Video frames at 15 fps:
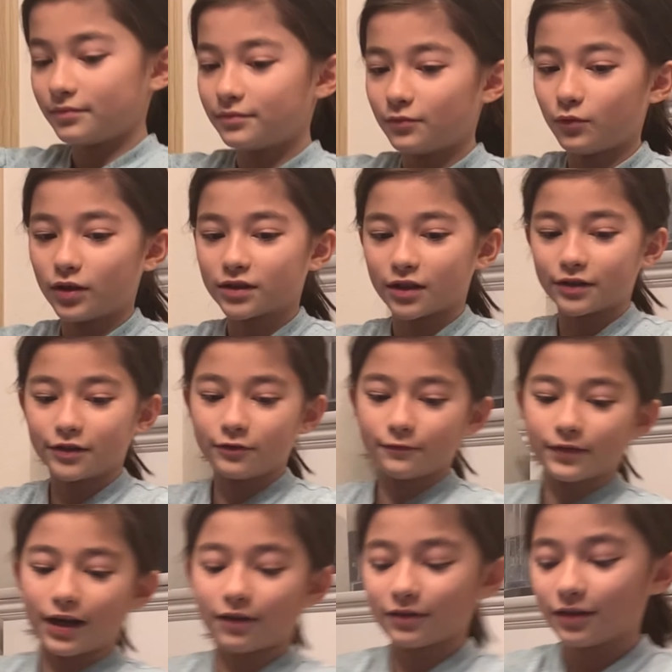Once our two
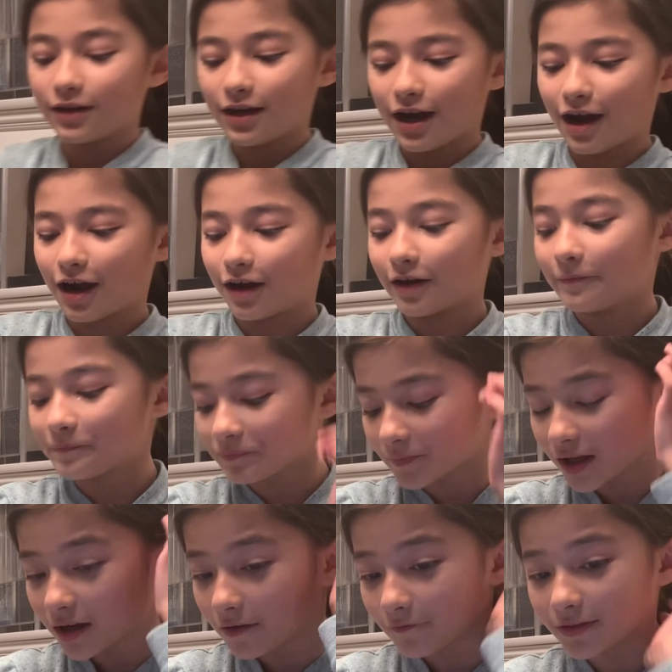flour, our
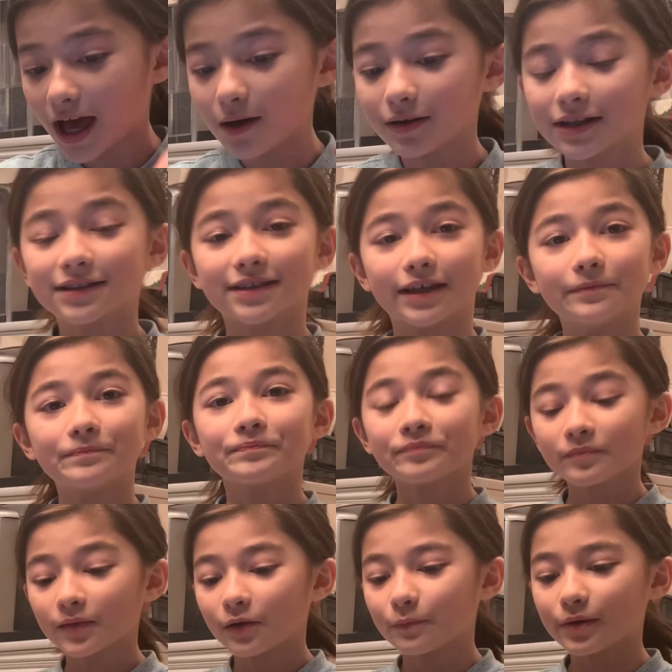flour is in,
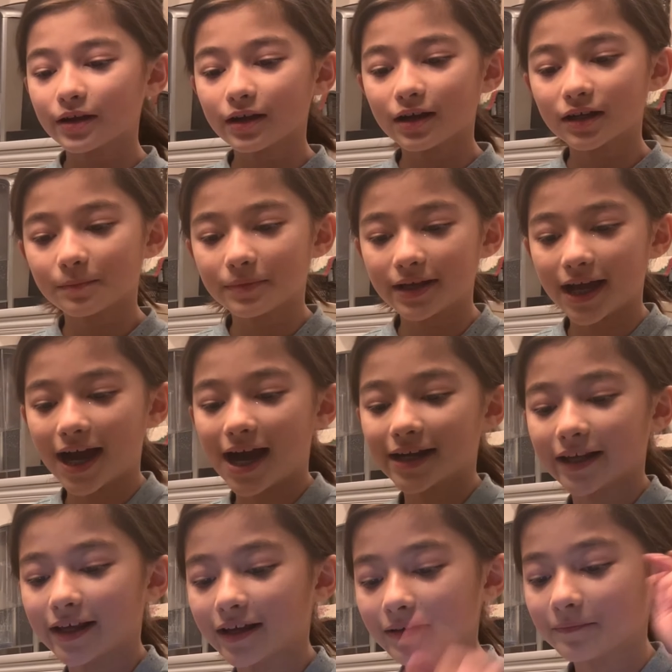we're going to be
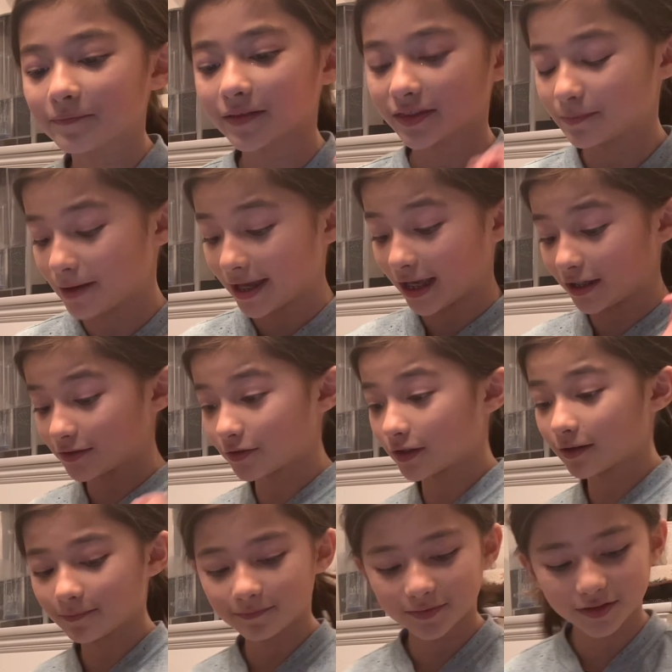adding baking soda.
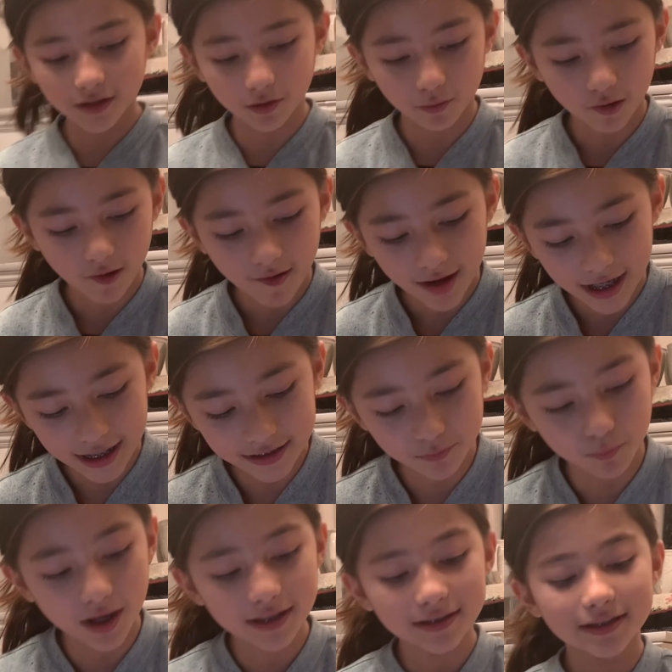So it's
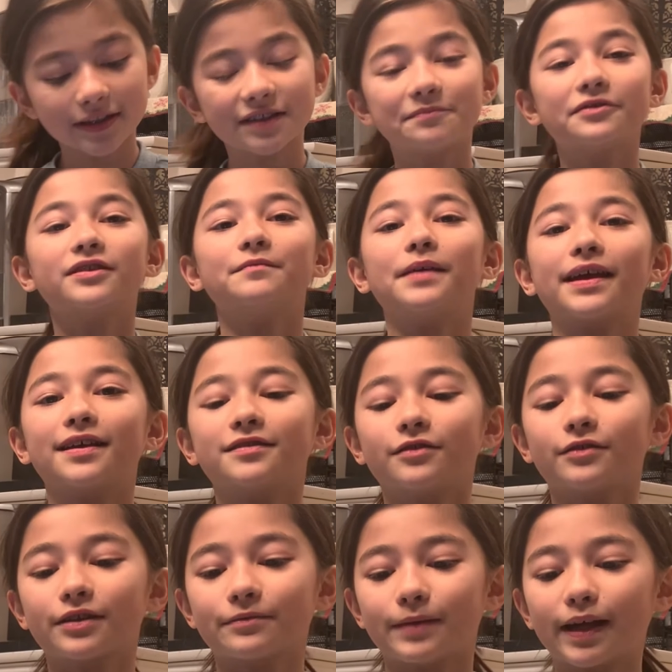one teaspoon of baking
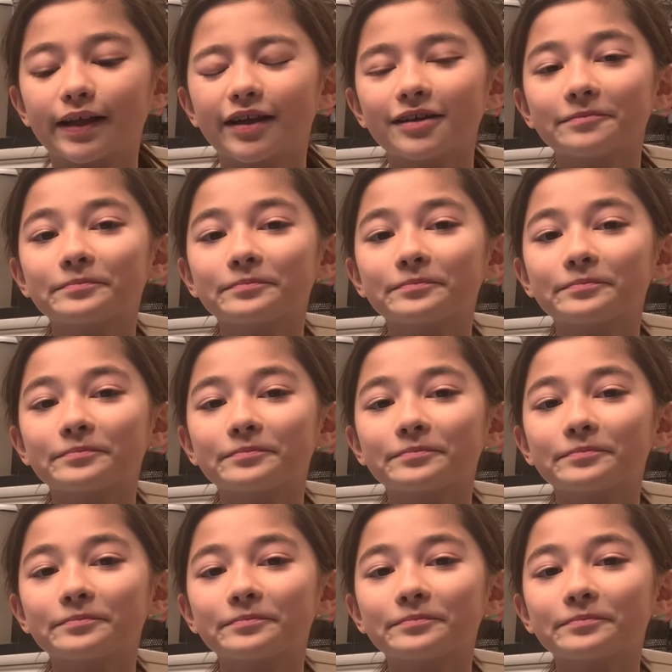soda right here.